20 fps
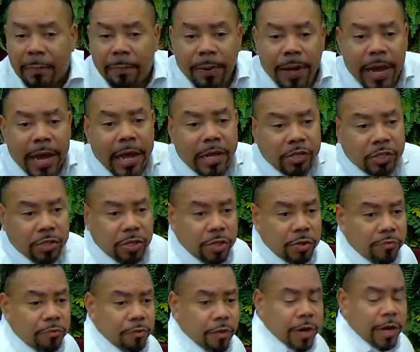pastor,
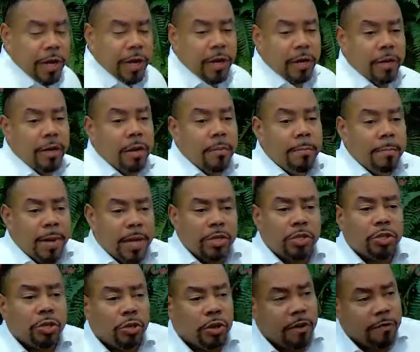friend,
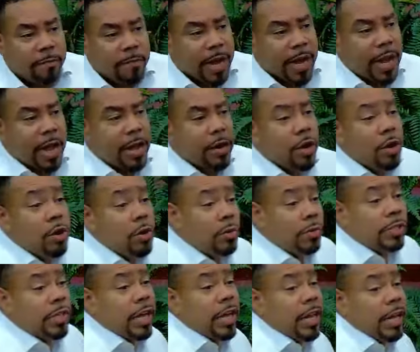mentor of mine who
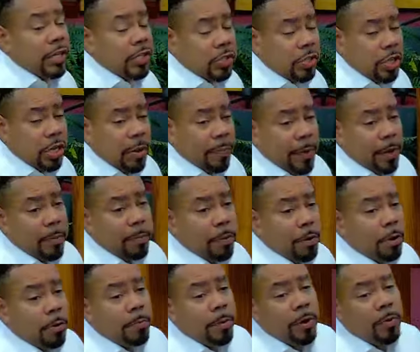said he stood up in the
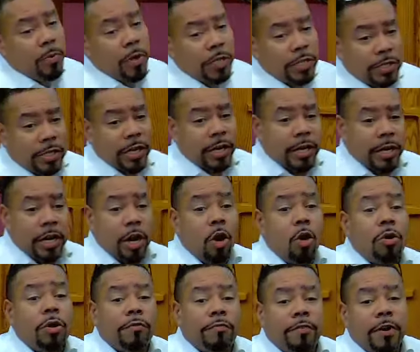pulpit one Sunday
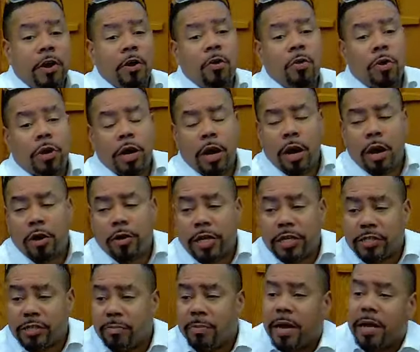on a phone call that
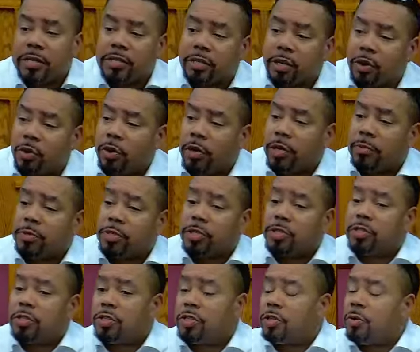somebody told him
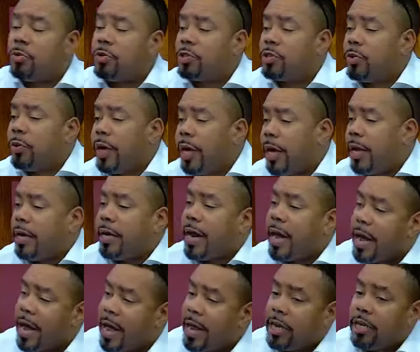Sister so and so had
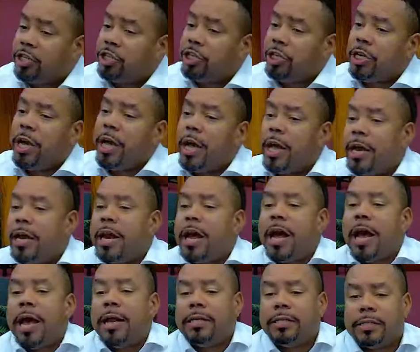died and she had
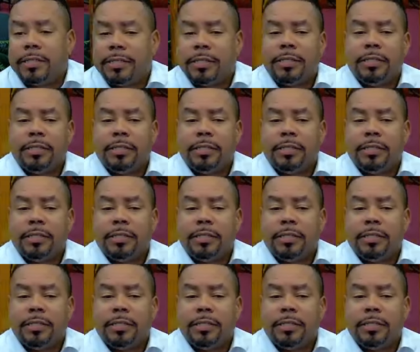not.